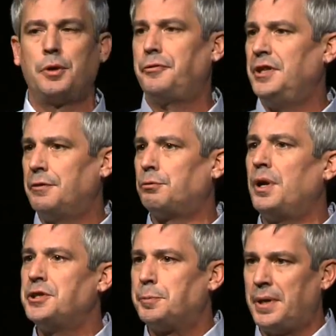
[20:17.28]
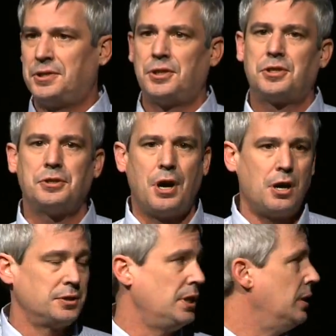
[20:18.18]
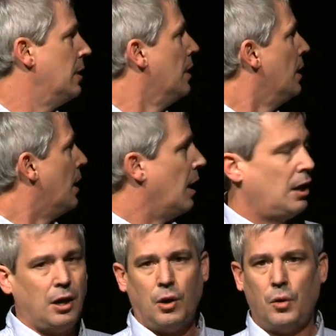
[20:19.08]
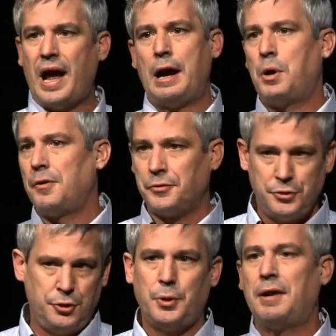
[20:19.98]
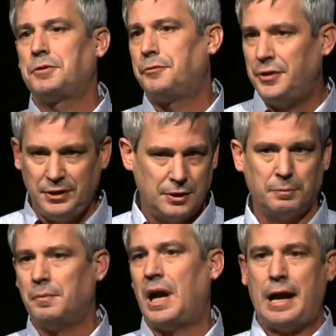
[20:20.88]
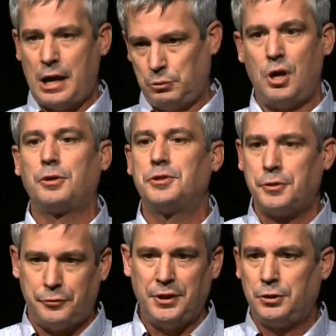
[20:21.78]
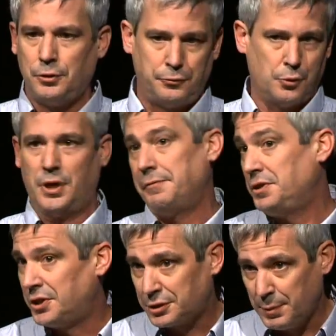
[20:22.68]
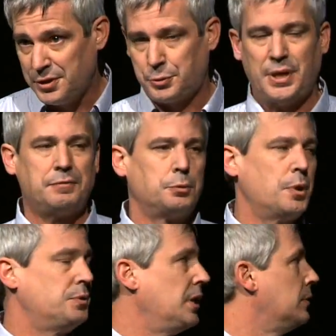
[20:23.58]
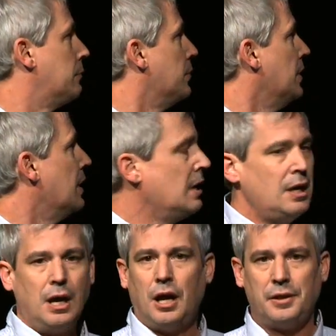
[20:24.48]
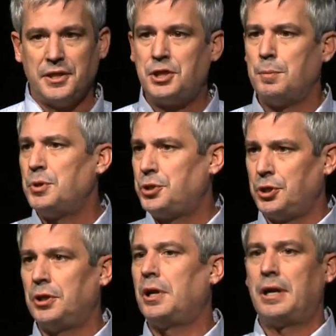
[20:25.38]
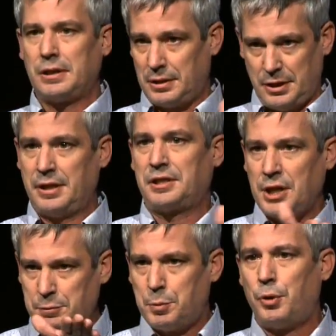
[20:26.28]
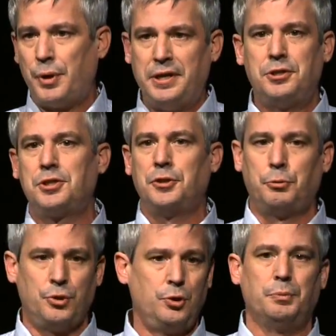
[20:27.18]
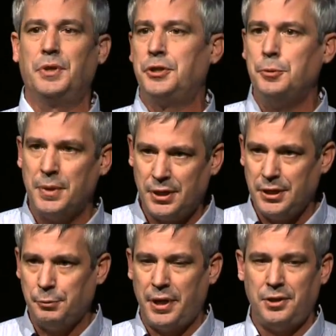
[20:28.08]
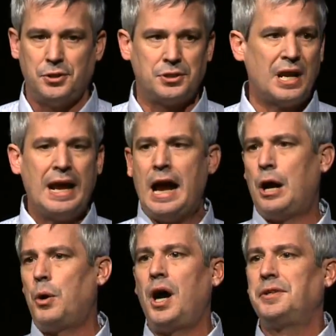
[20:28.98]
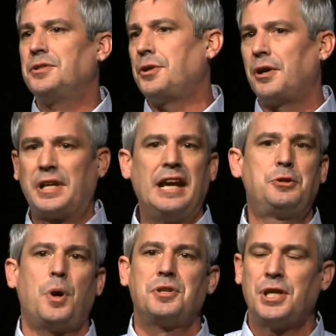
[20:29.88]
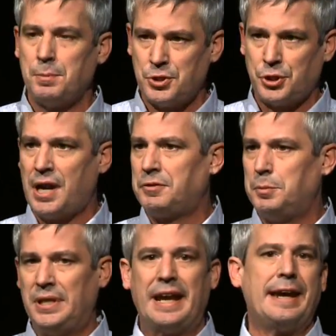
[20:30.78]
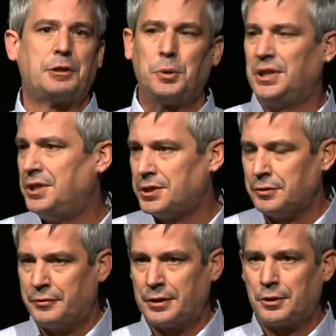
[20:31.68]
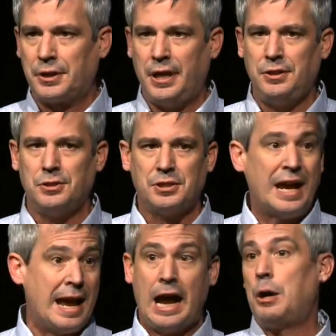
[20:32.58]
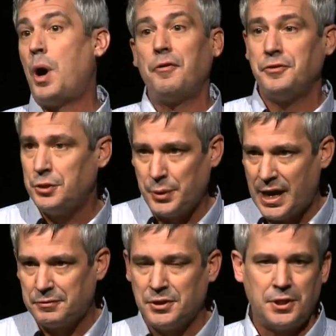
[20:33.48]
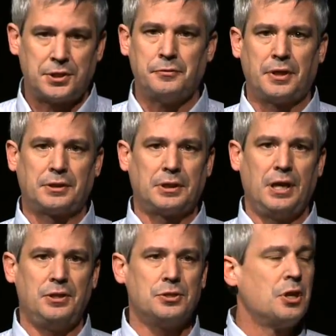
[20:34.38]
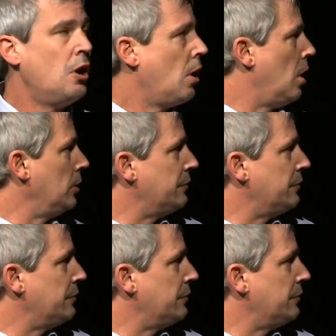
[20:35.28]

feet of run space does a dog need, how often do you have to feed them, how long is the feed good for? Every 6 months we have to rotate the feed. The temperature acceptable ranges in the room, the humidity ranges, how hot does our cage wash temperature have to be to adequately disinfect our cages, how often do we have to disinfect the cages? All of